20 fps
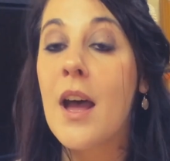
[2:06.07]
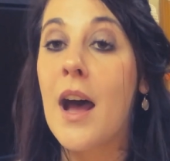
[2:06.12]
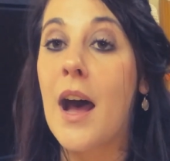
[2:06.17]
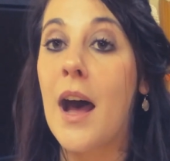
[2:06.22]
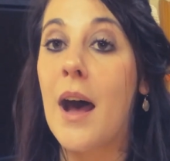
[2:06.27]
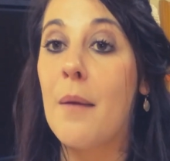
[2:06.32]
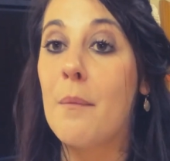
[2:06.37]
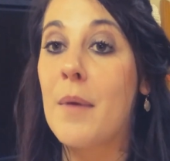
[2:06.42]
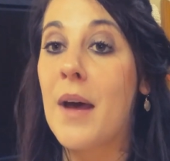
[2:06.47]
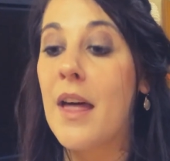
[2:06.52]

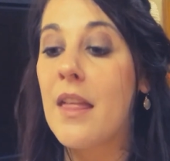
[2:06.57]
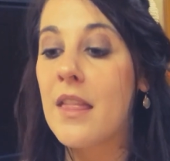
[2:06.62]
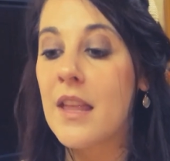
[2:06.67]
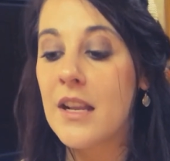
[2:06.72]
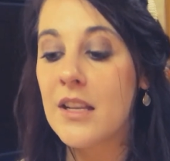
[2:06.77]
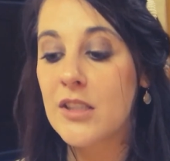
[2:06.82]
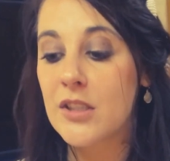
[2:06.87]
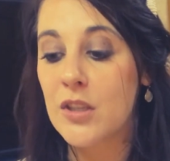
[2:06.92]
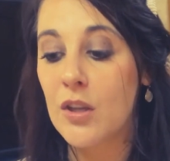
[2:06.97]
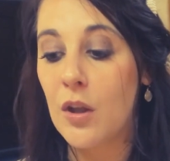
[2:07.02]
Other
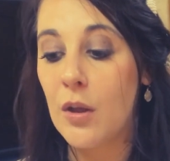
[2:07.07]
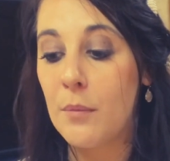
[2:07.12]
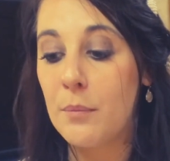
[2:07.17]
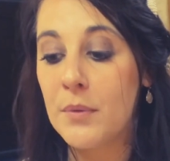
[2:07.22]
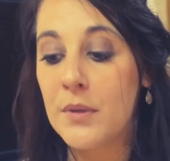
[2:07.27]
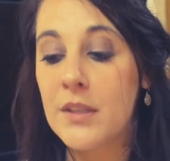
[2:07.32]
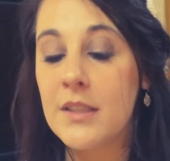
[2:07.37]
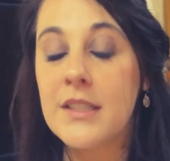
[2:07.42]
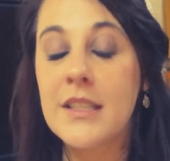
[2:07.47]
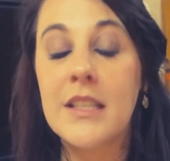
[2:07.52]

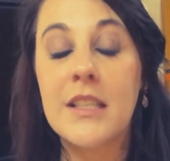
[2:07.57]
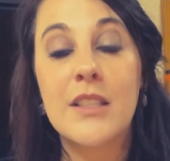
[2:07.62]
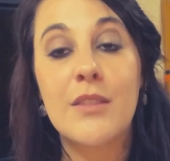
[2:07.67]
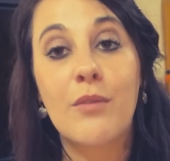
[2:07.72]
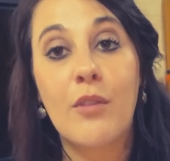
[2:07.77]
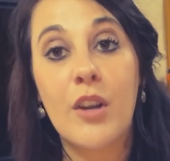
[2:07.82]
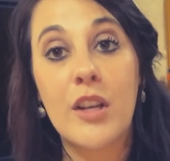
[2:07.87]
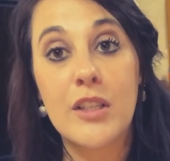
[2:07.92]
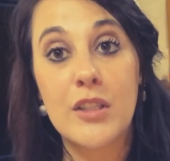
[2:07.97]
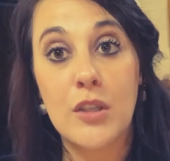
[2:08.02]
examples is,
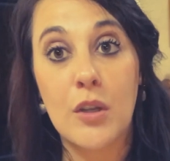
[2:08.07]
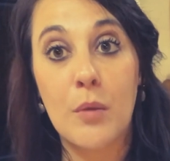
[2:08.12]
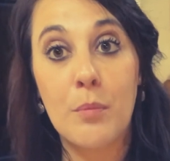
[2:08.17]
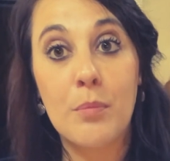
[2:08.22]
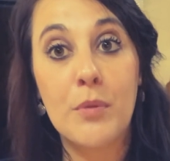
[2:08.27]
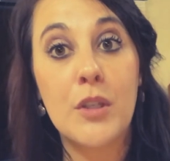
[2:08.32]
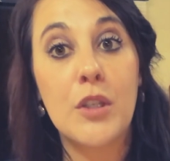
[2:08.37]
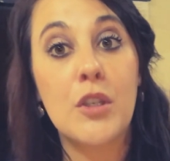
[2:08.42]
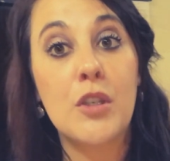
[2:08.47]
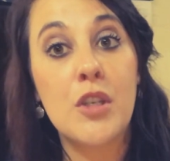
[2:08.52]
for
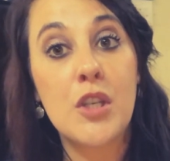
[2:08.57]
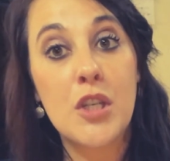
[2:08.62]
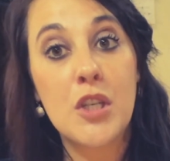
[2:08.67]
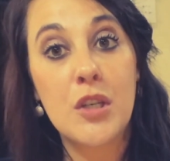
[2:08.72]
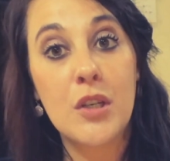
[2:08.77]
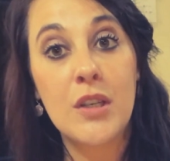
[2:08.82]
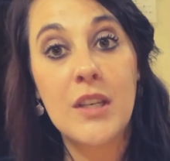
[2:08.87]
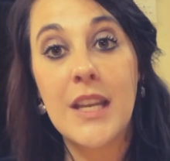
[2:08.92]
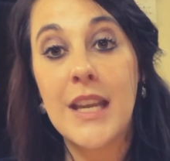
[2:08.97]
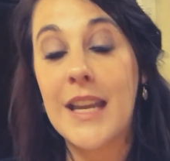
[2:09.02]
example, you
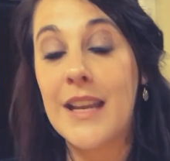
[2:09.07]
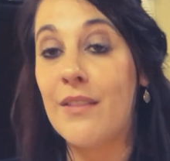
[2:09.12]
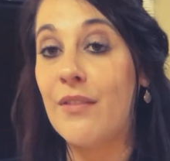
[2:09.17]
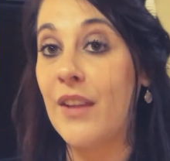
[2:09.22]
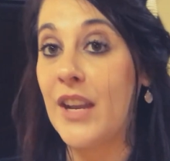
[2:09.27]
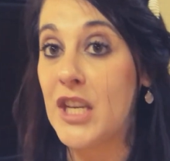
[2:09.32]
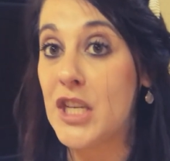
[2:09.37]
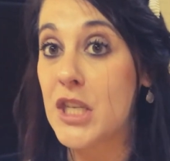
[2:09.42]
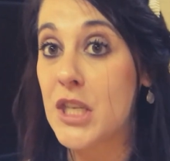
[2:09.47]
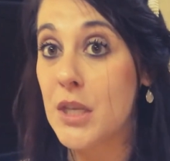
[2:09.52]
should eat
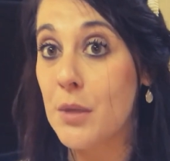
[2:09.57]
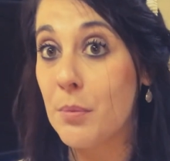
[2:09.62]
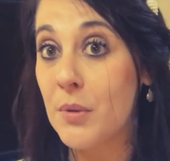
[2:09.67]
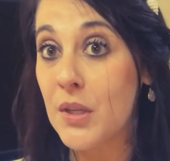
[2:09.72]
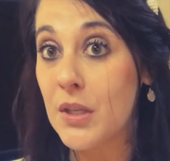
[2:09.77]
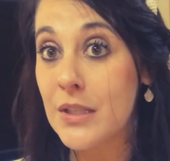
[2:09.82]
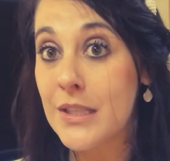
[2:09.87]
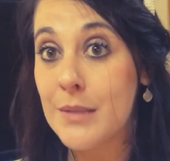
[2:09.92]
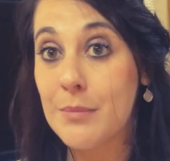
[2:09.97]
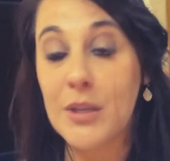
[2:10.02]

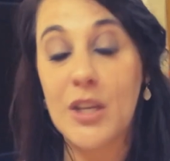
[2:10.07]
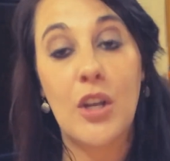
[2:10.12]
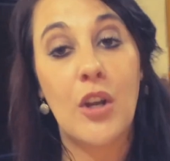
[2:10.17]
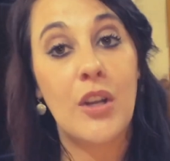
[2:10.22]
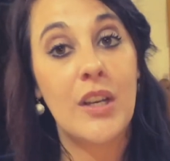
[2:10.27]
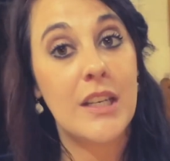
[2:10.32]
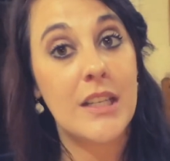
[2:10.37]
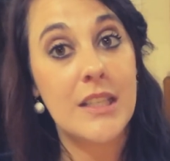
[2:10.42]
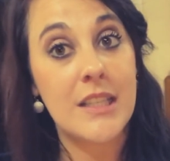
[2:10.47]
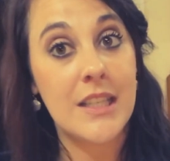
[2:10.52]
vegetables
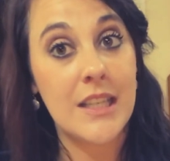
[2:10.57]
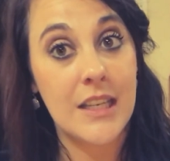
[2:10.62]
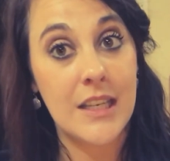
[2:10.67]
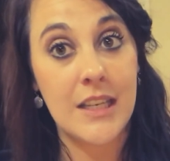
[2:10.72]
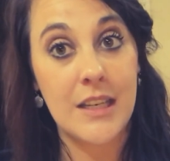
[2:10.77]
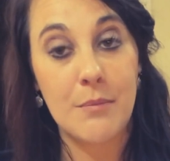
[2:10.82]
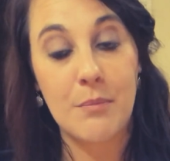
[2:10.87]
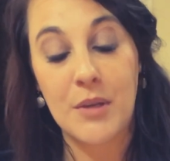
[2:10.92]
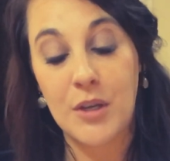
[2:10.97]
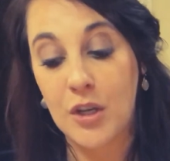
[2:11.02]

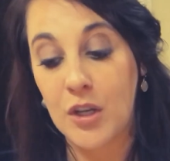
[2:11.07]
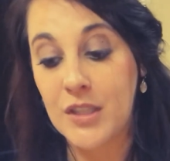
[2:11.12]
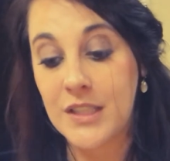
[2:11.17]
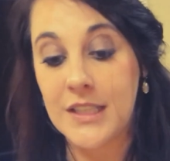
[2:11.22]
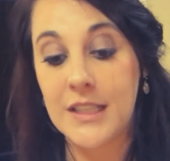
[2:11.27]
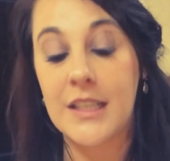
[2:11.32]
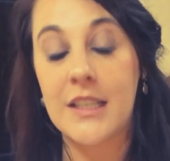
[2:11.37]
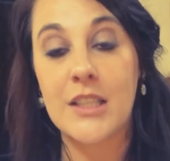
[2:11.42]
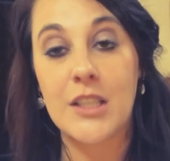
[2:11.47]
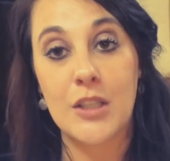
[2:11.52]
because
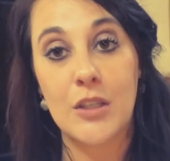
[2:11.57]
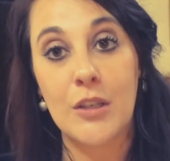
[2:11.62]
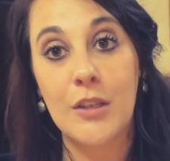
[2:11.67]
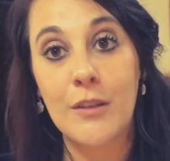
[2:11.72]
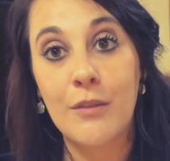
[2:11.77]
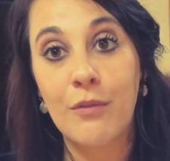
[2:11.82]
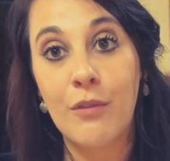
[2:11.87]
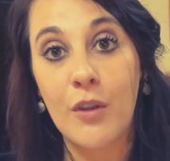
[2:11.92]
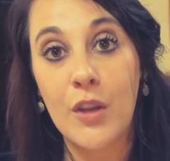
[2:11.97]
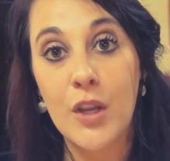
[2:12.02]
it is
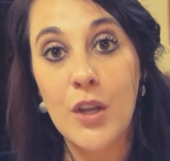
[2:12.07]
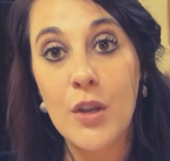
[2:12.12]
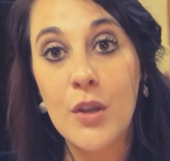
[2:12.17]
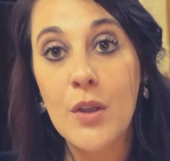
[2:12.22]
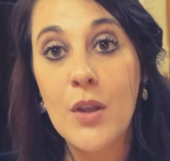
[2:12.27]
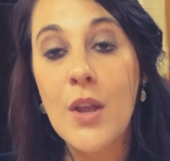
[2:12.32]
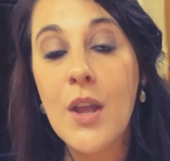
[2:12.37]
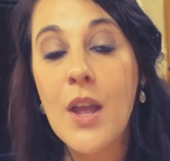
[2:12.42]
good for you.